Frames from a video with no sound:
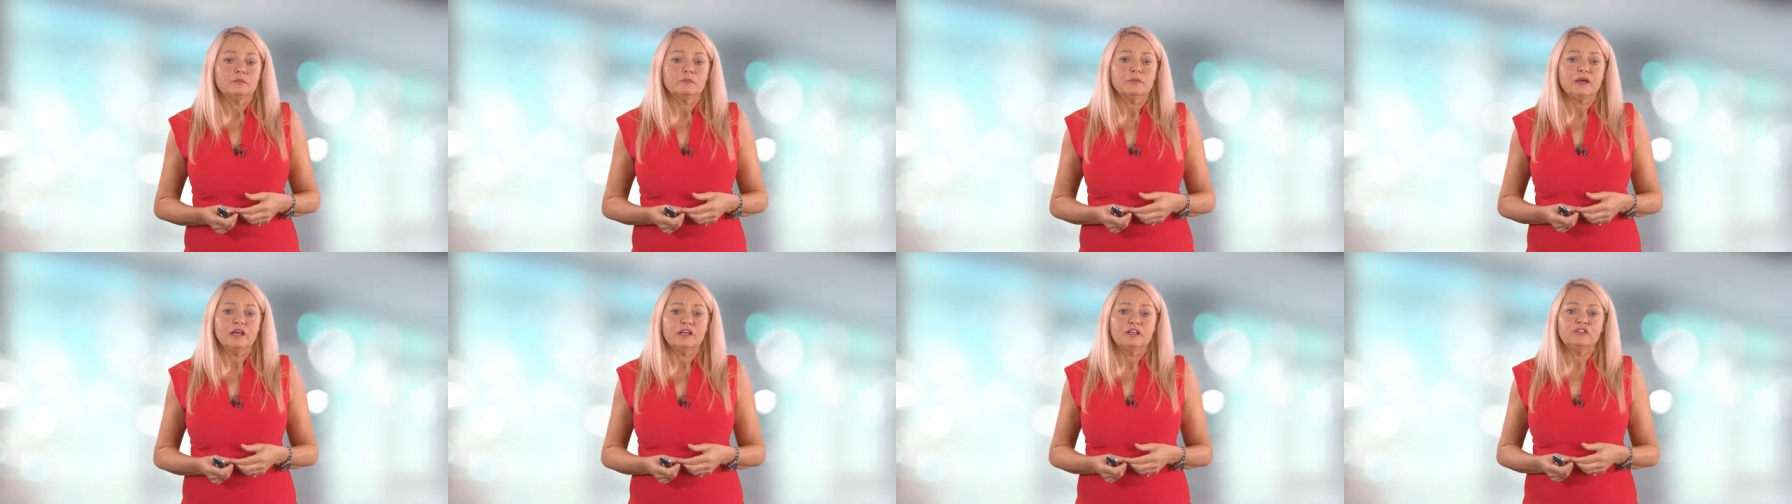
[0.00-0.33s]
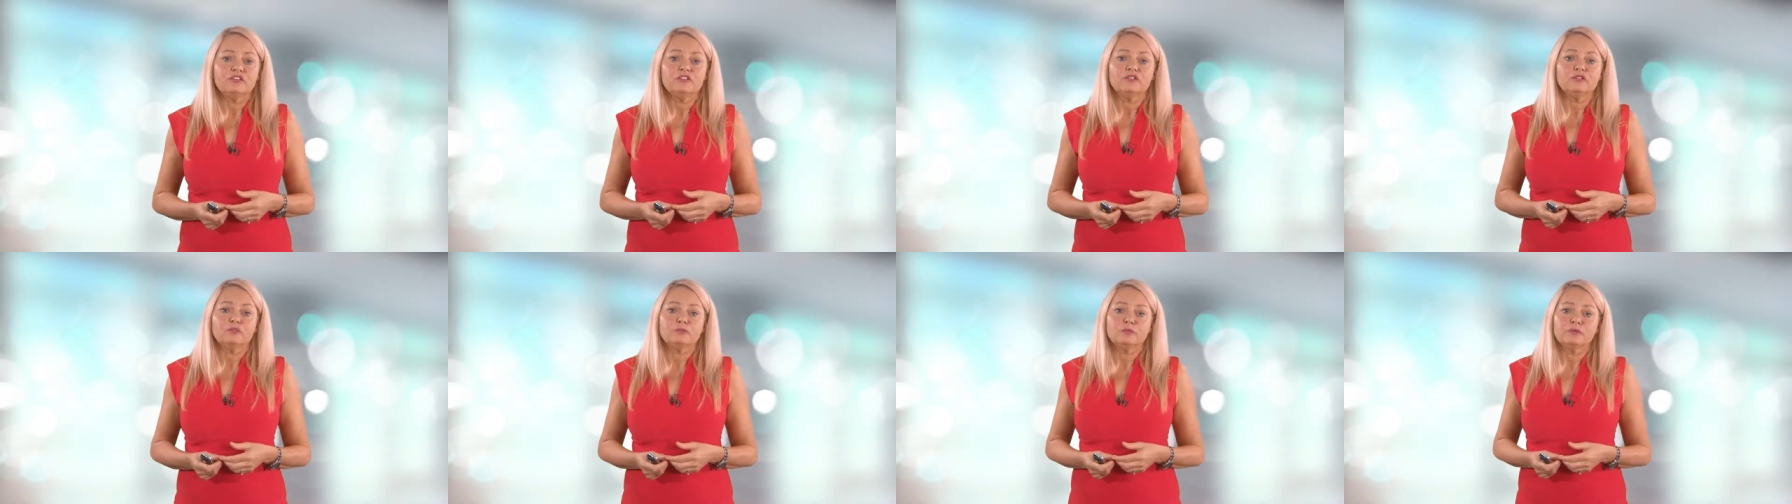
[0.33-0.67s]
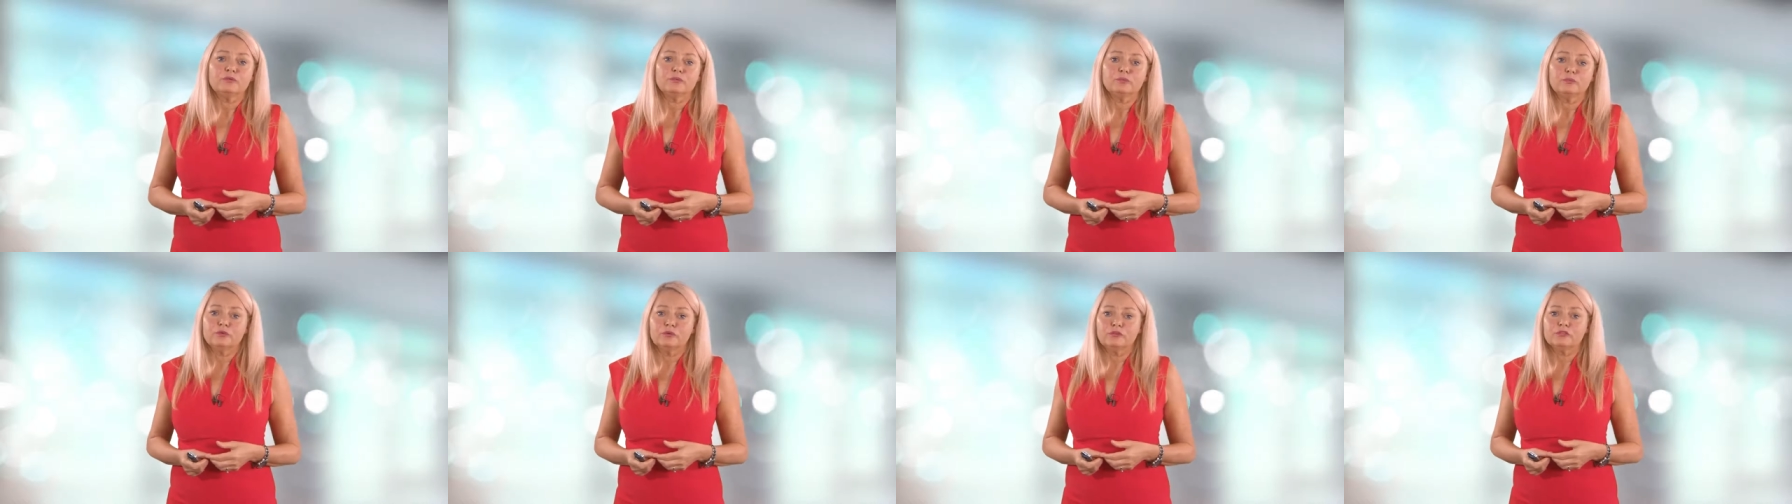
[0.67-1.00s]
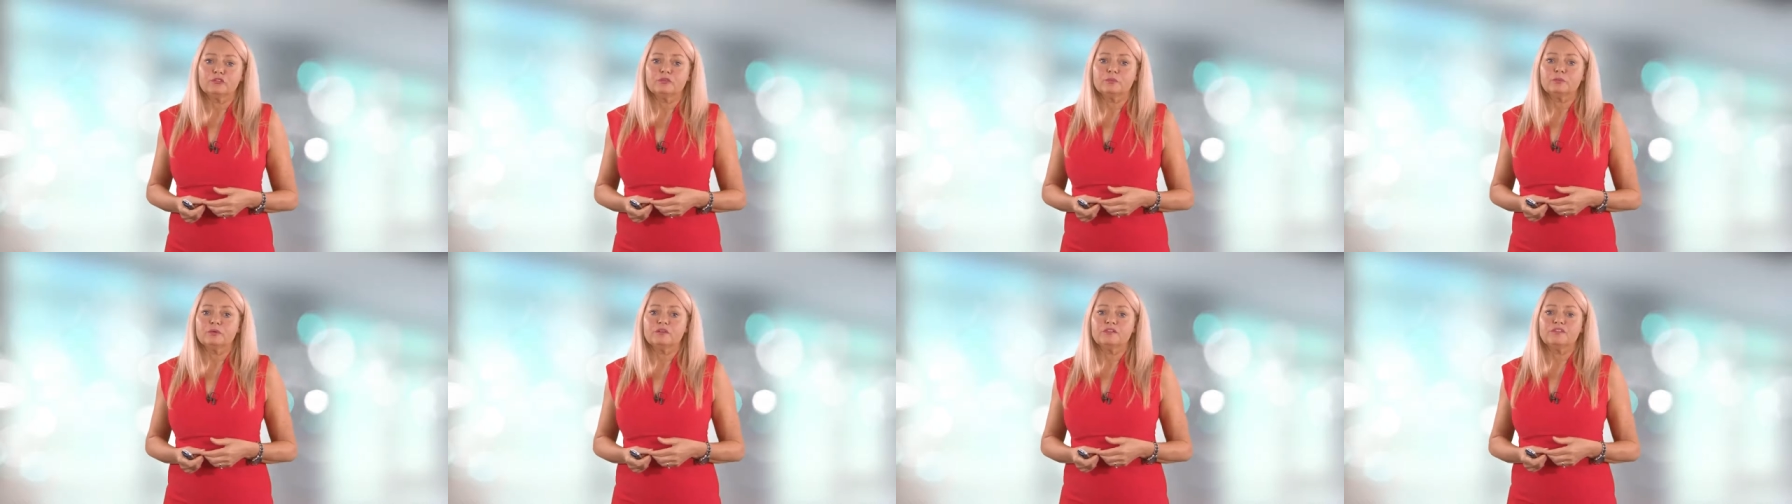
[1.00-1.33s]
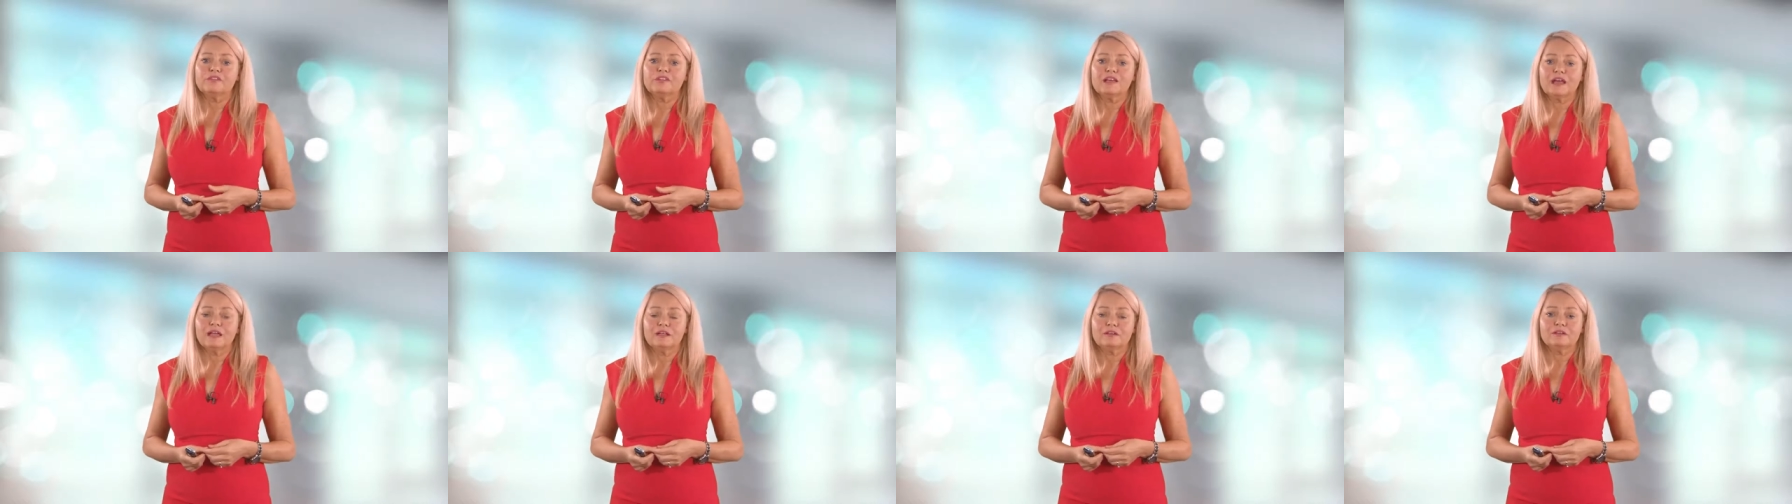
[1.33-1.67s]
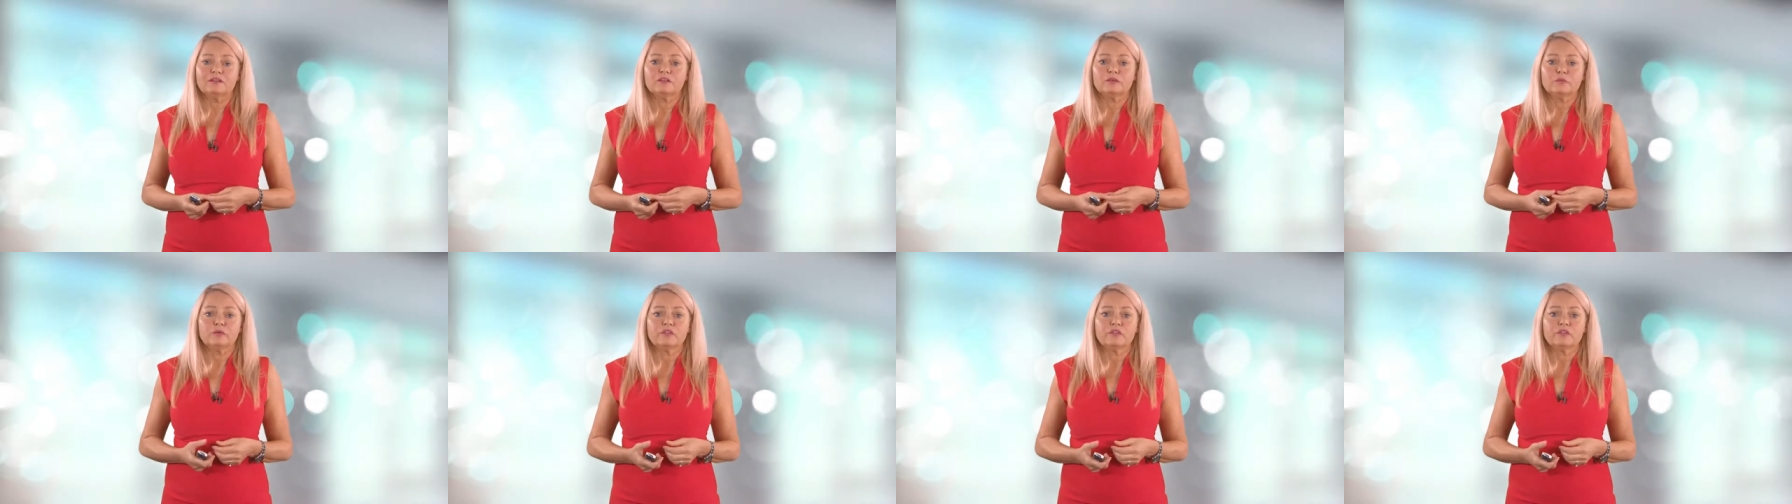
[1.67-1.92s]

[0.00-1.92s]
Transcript: patients with wounds present